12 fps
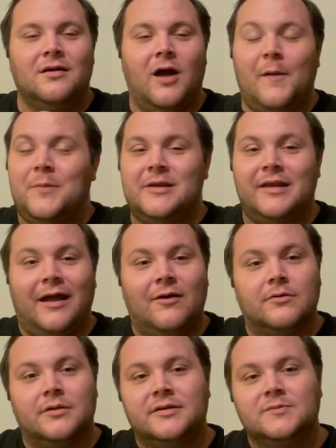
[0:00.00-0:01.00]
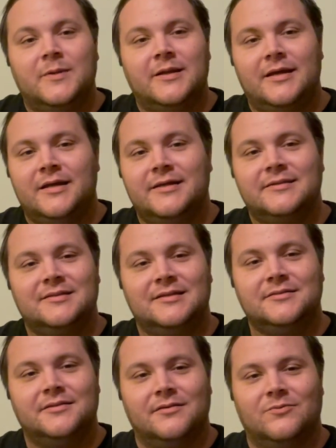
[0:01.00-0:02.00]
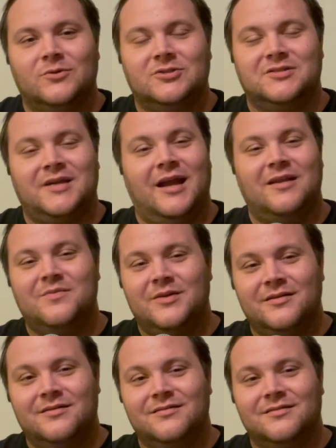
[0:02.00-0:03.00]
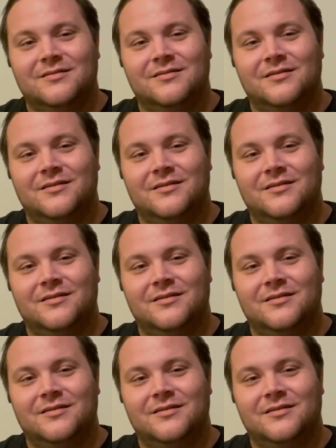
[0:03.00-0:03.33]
up and down. He's been inconsistent, which has kind of been